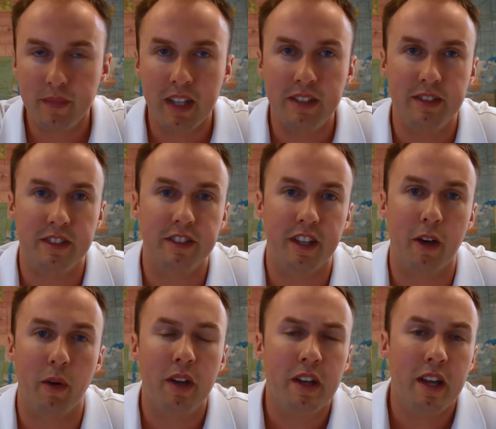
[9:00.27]
And
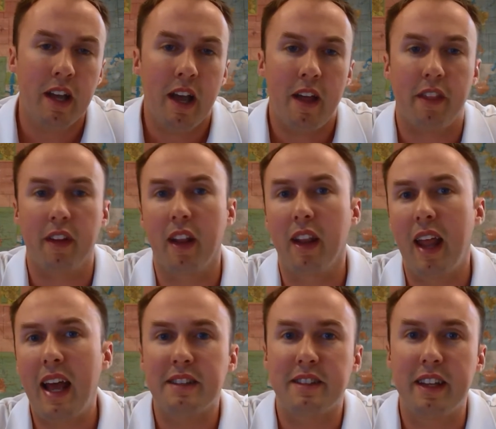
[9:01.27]
so the
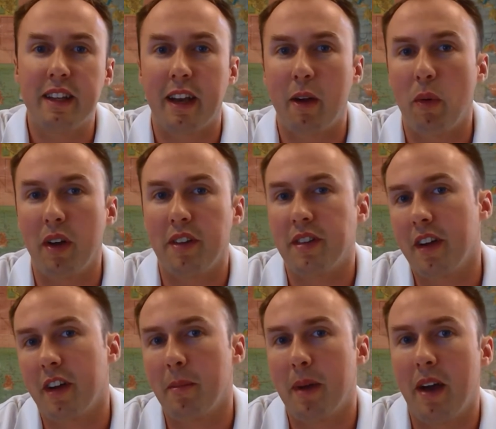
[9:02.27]
last thing that I want to
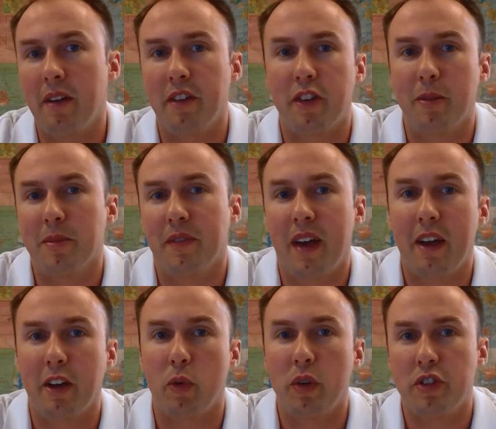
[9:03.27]
talk about in terms of how to
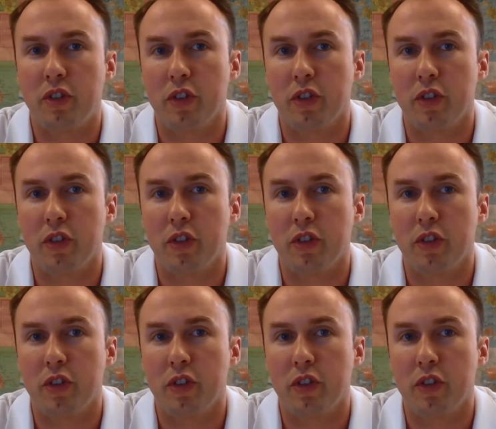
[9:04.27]
quit your